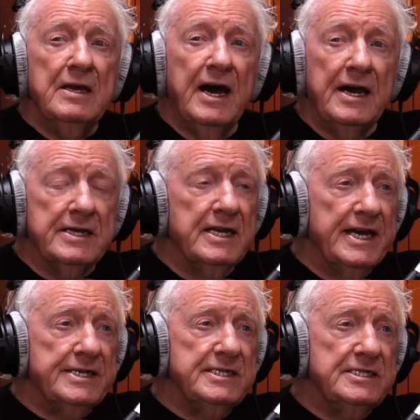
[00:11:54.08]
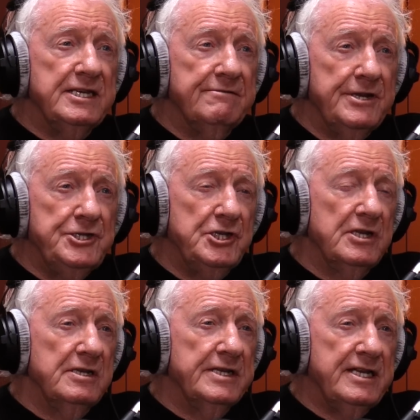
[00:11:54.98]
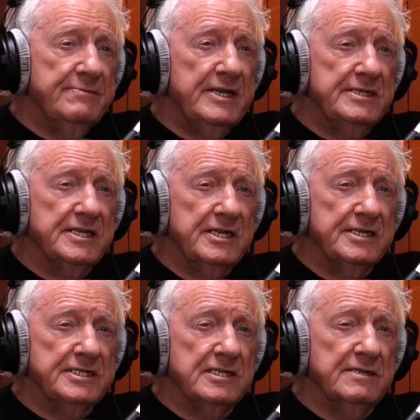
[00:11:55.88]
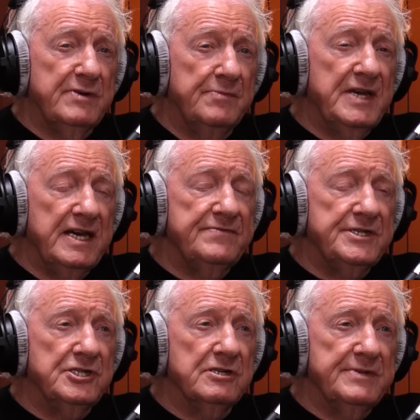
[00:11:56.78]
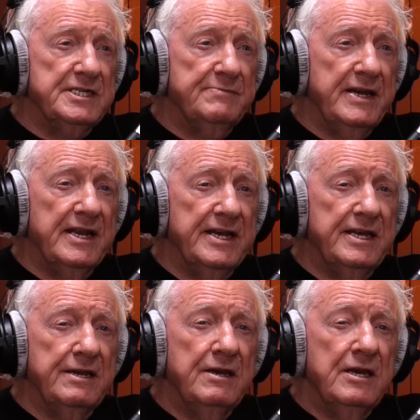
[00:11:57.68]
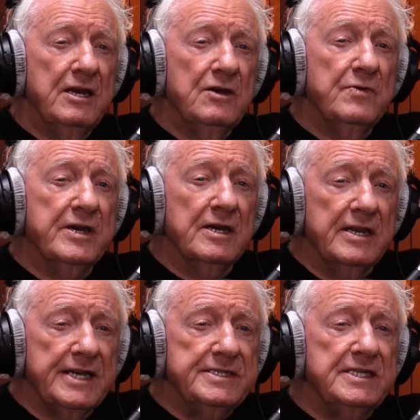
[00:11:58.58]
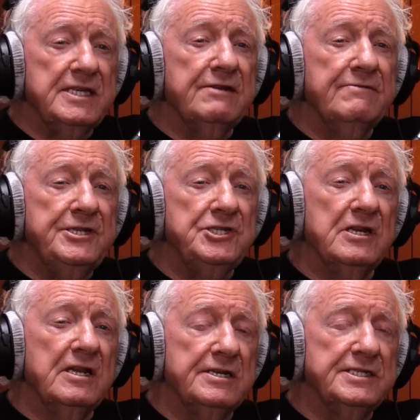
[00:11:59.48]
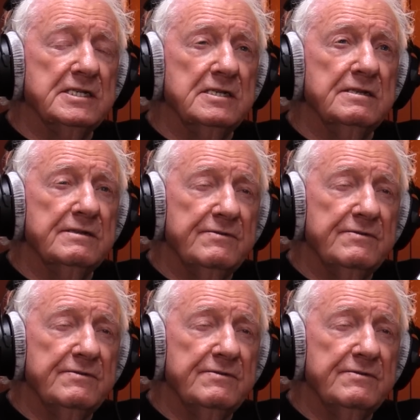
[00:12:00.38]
I collected the original Lenny Middleton article. Bob Davies took me to meet Lenny. We collected the original article